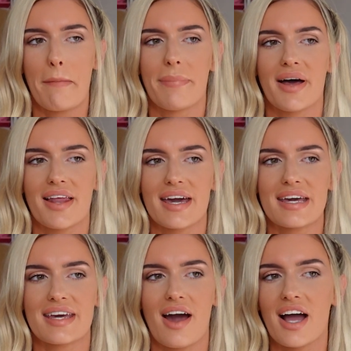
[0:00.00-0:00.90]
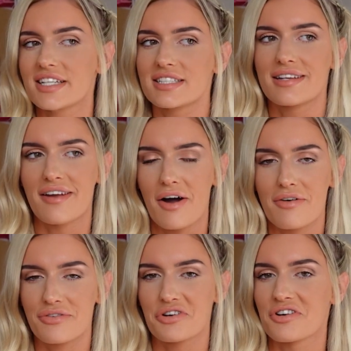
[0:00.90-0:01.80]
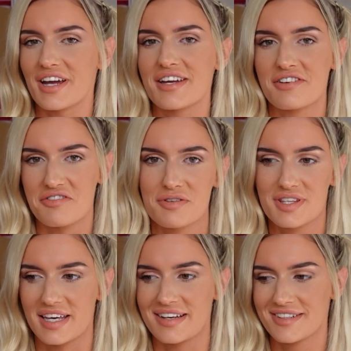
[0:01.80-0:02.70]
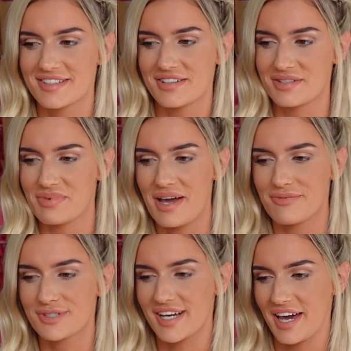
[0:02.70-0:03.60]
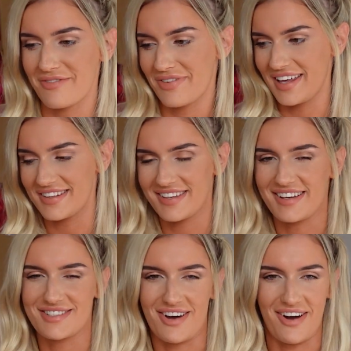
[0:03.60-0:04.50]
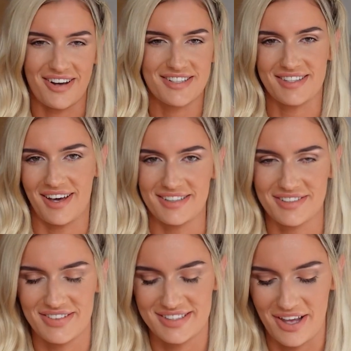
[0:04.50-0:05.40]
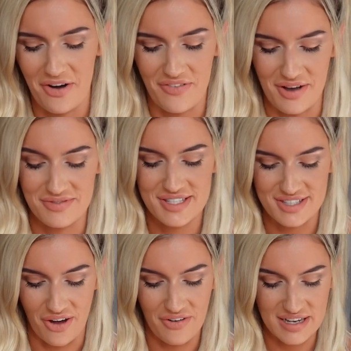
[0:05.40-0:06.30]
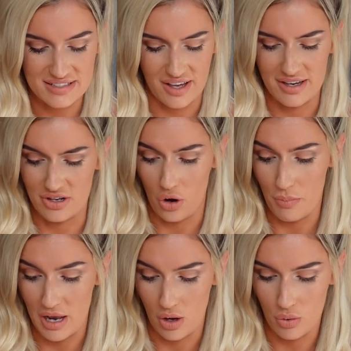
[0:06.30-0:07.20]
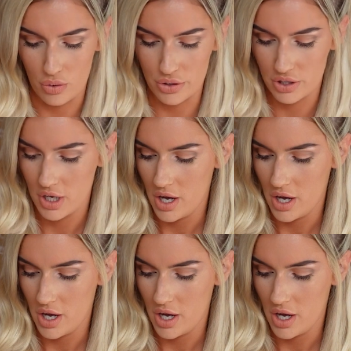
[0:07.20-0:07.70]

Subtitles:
But like, I just love creating new things. So to be able to kind of play this like darker side to myself, I'm so excited. Oh my lord.